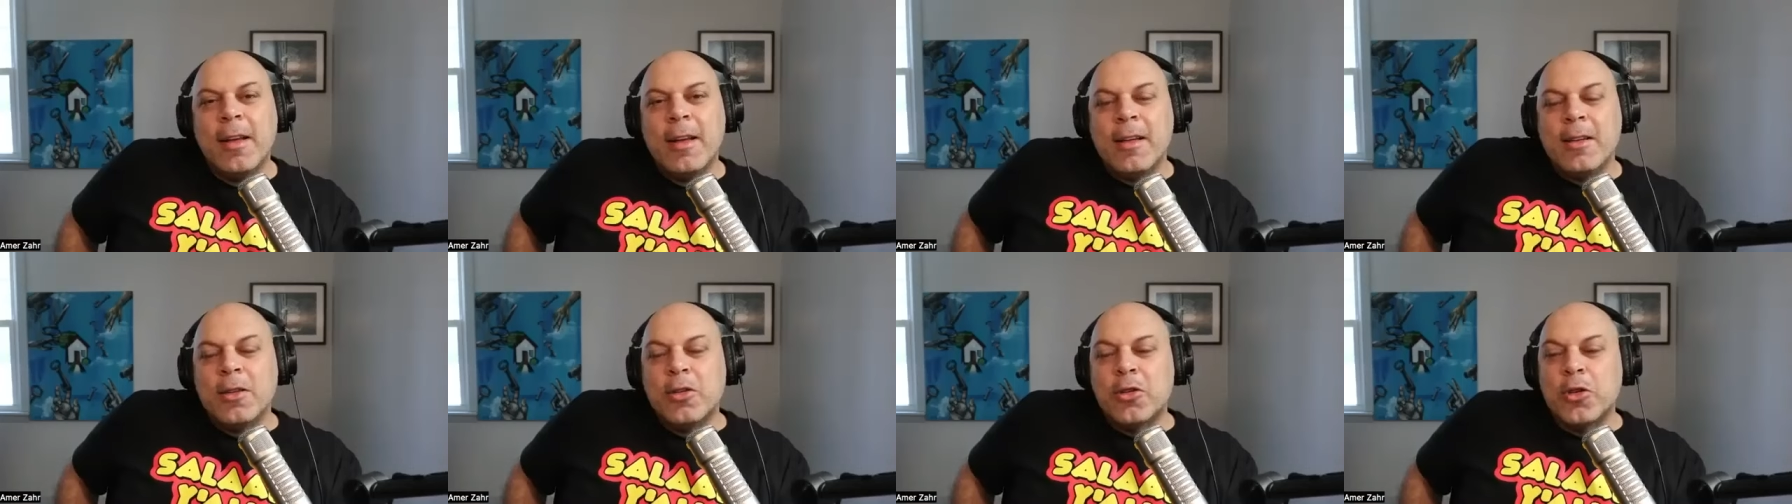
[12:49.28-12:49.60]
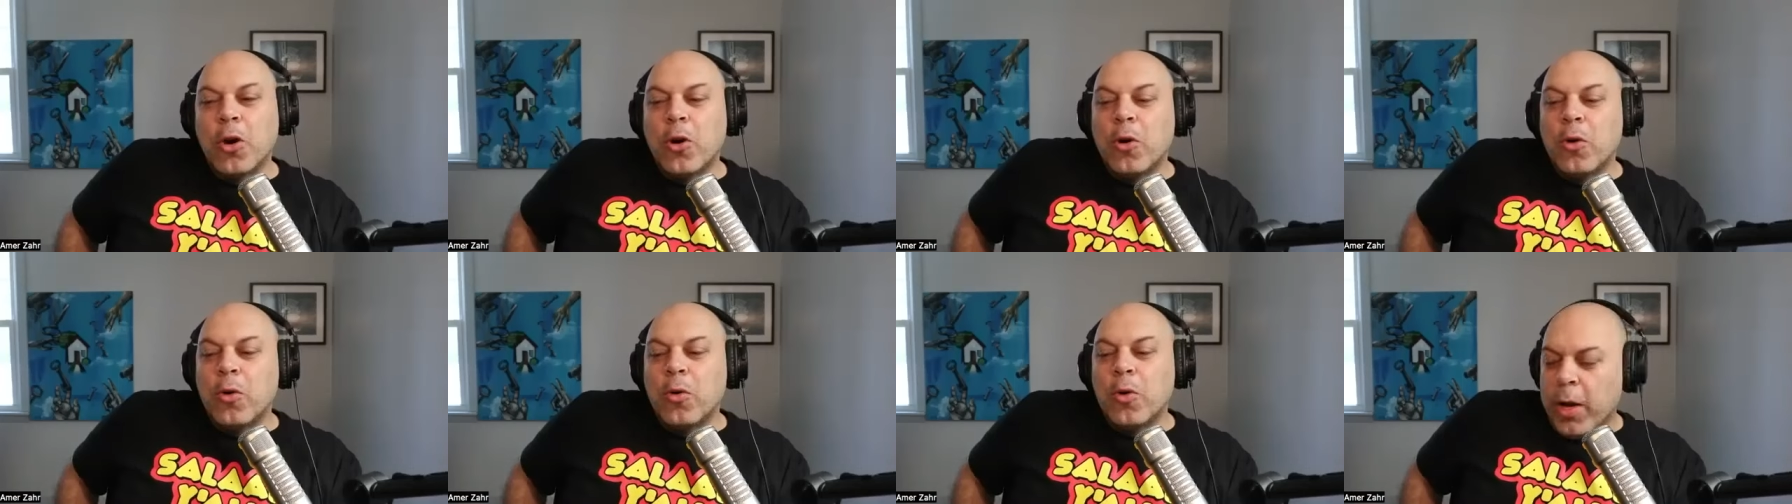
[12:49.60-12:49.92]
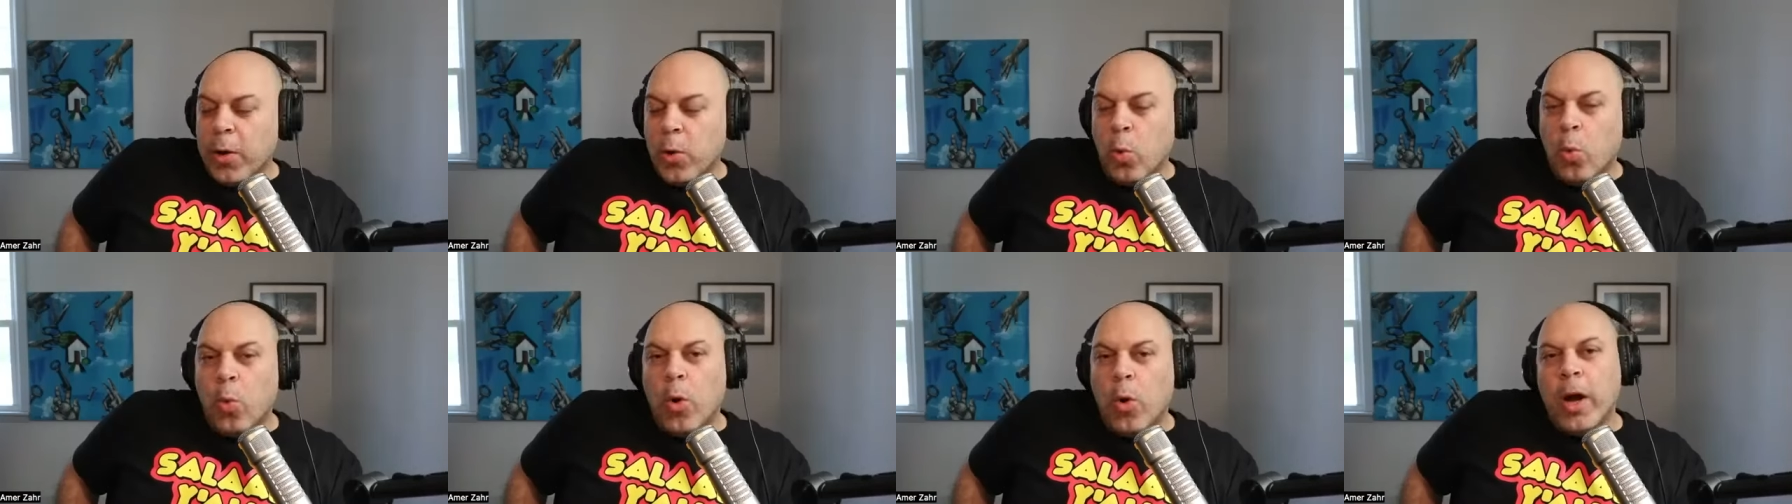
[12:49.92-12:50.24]

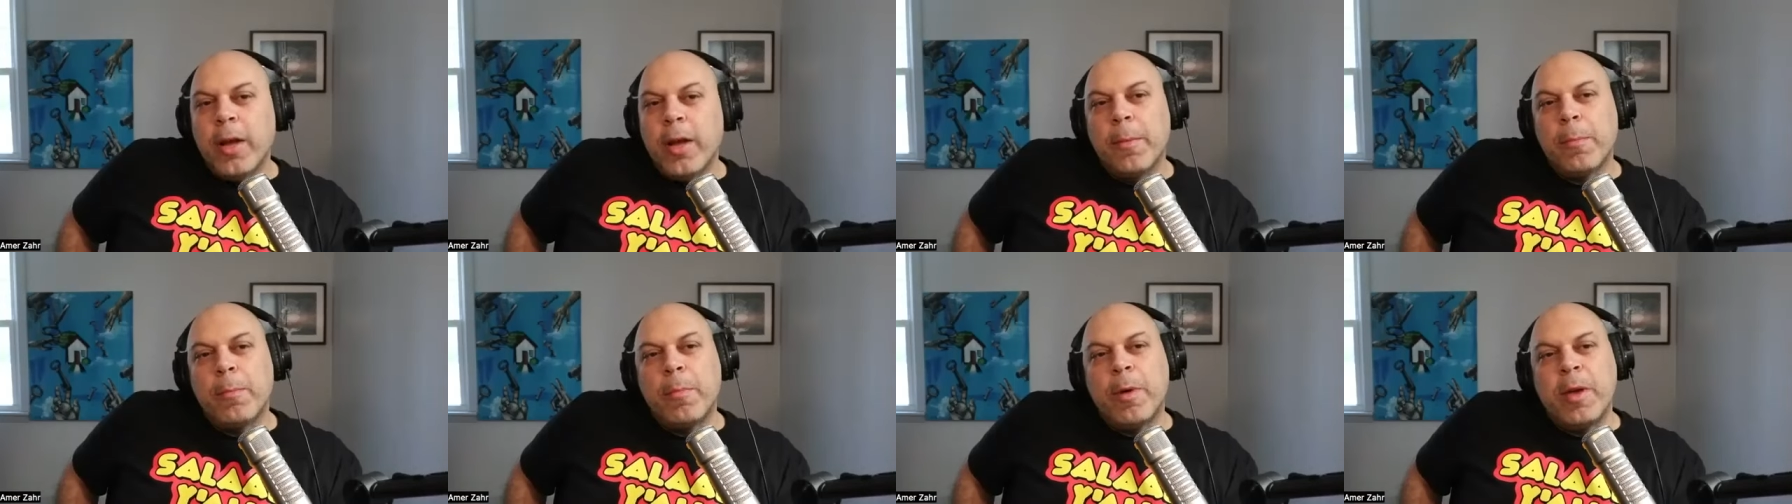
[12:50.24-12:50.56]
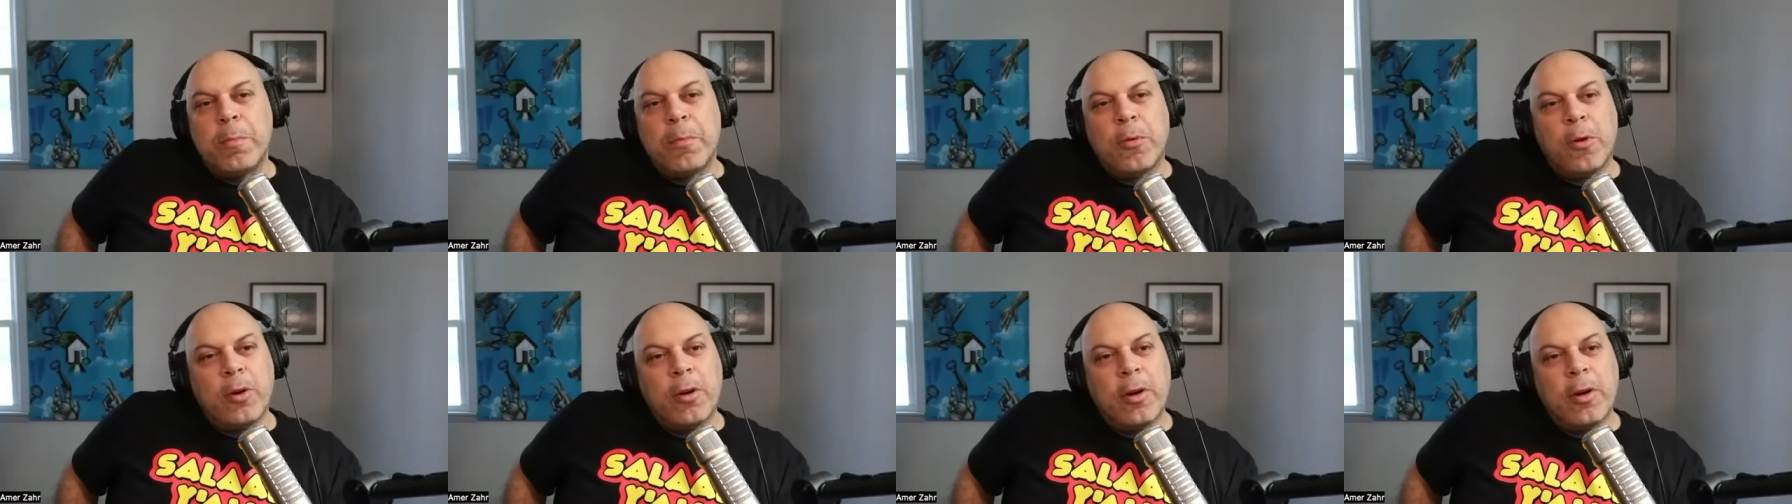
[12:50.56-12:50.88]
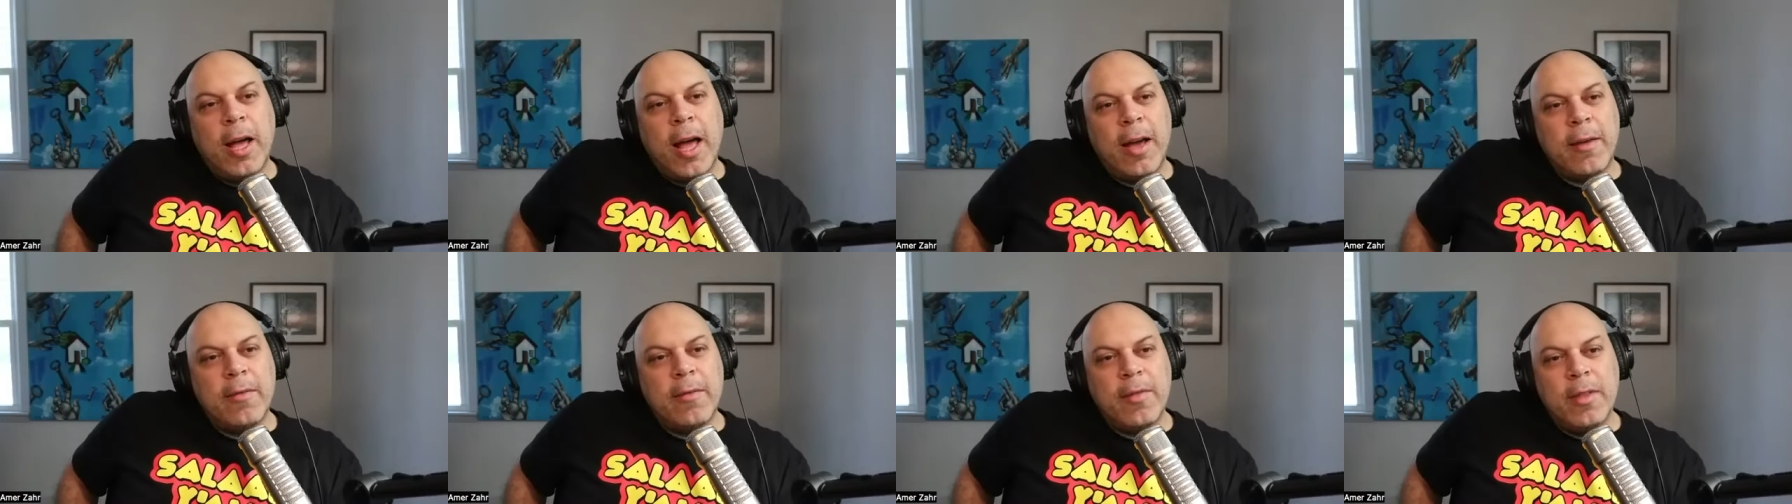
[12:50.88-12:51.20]
So, white people
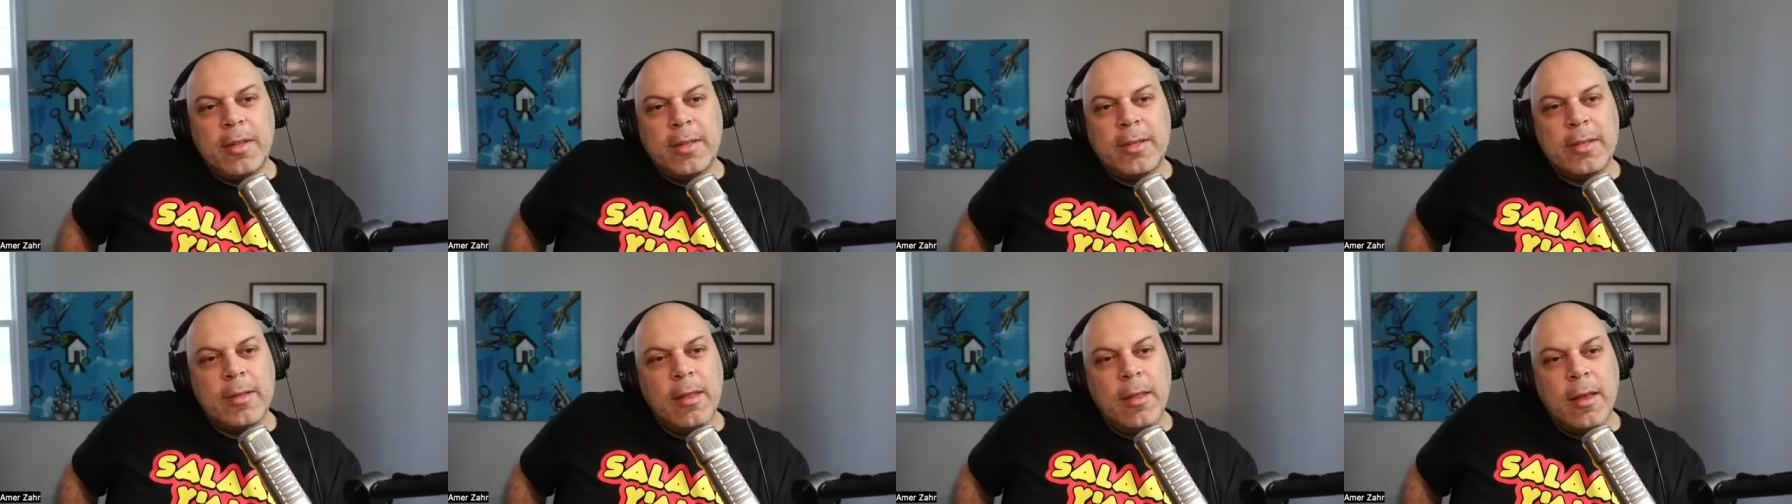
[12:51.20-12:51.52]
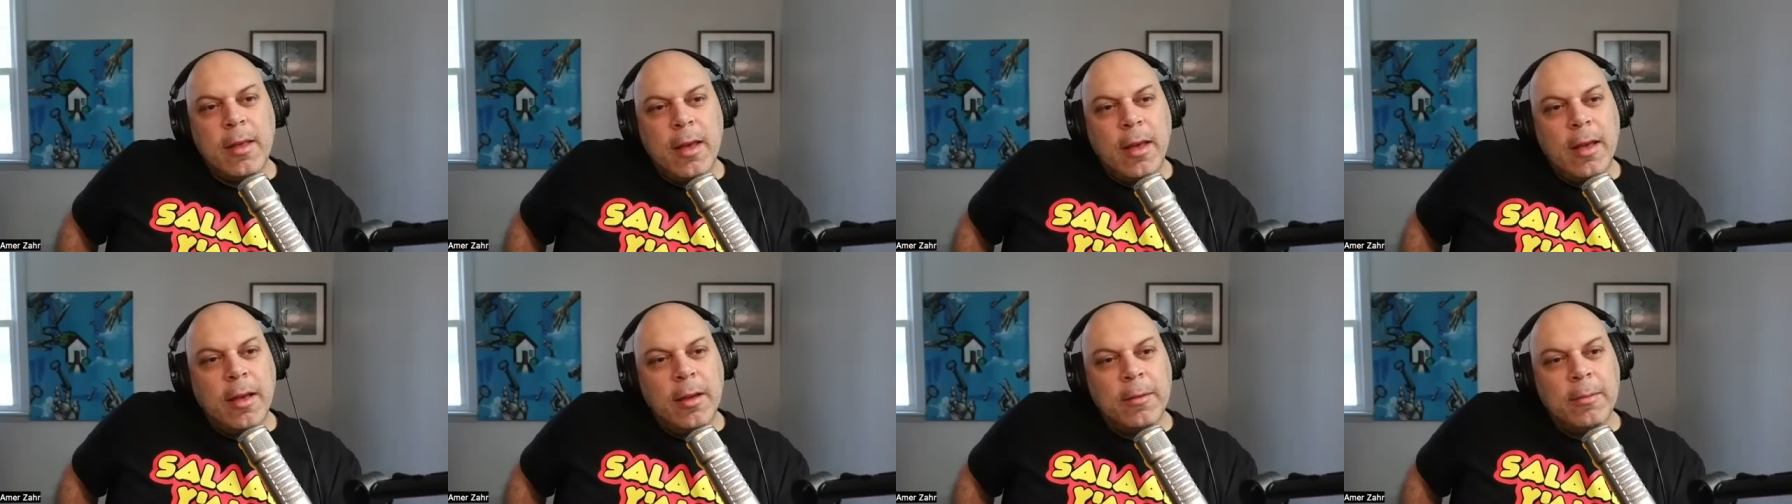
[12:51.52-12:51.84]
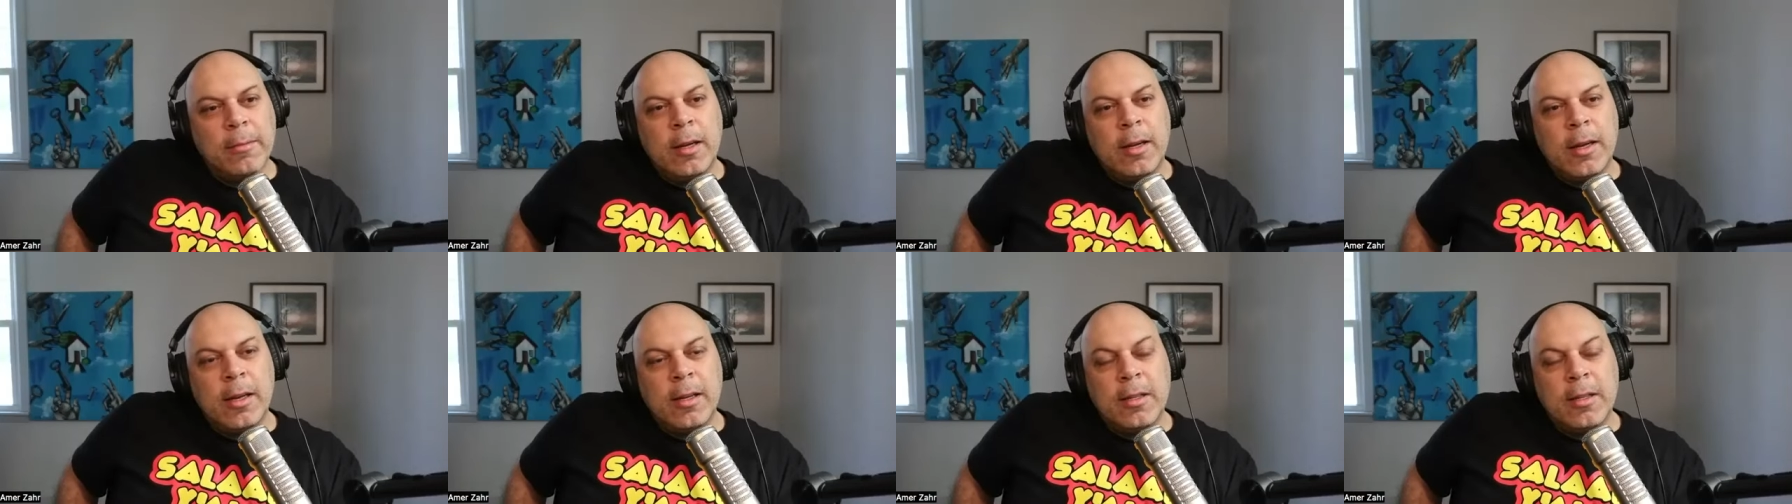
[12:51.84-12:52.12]
have this thing,